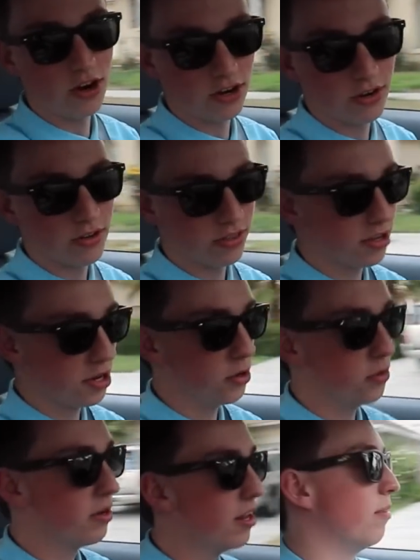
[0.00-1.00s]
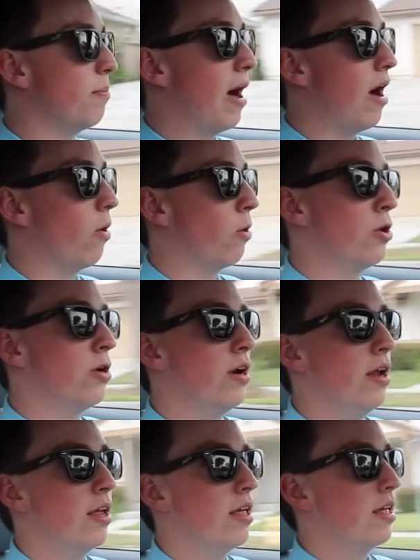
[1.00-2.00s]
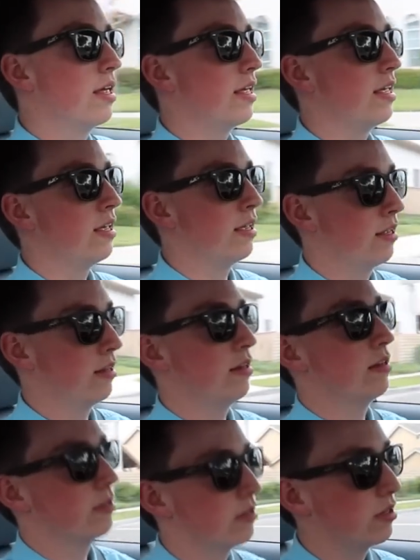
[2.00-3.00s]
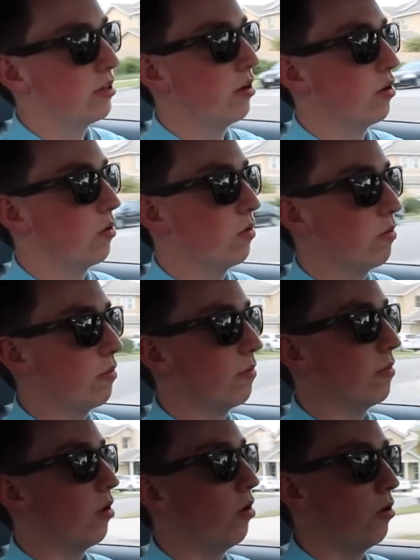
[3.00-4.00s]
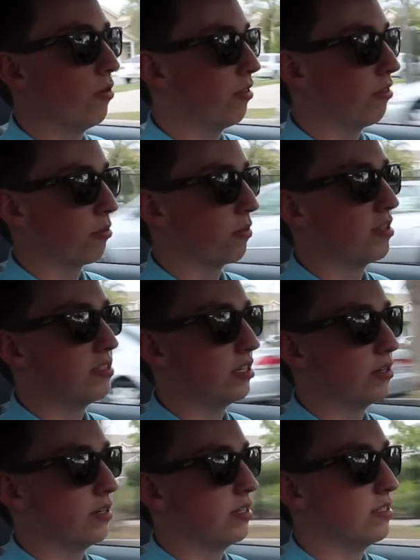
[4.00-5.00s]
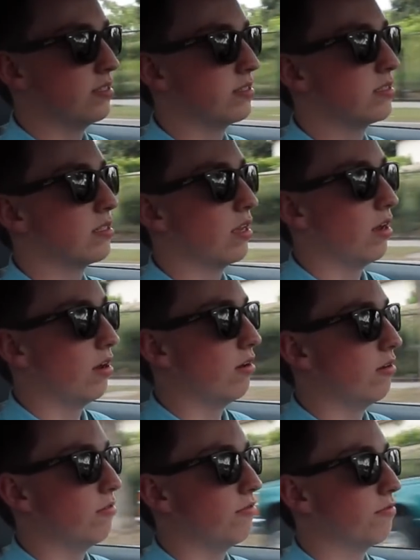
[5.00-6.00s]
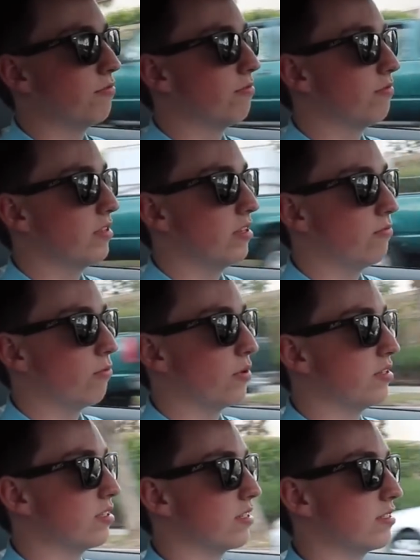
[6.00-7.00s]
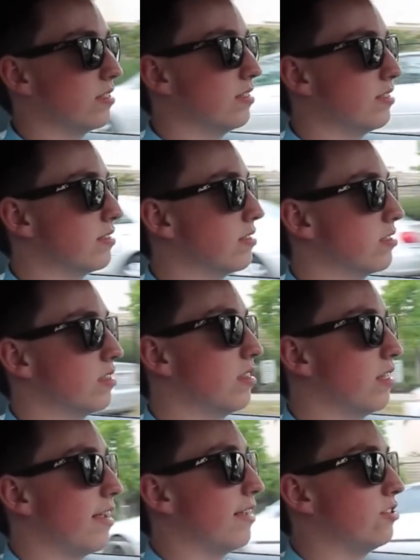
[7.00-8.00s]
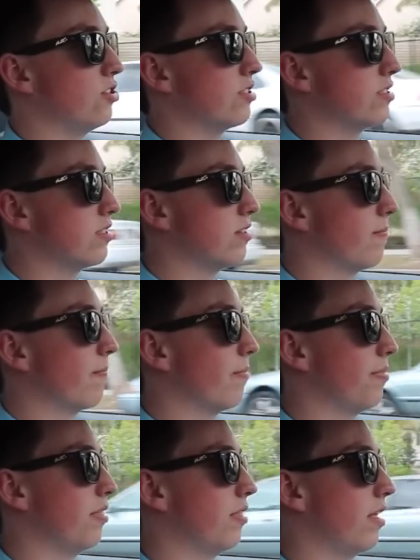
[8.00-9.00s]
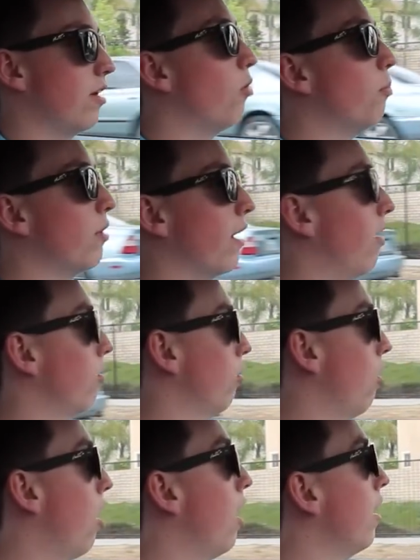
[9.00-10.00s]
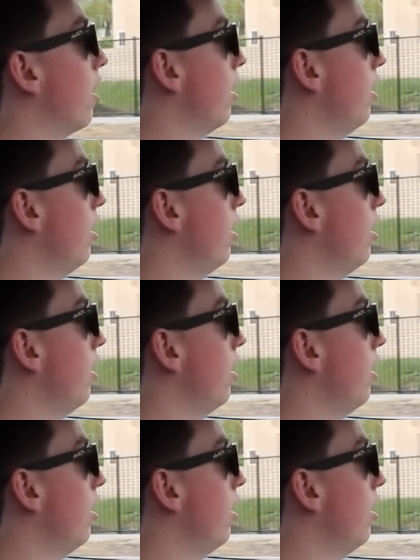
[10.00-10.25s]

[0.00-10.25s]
Are the GOAT. The power in, you know, all the 3 series of E46s, they don't put out a lot,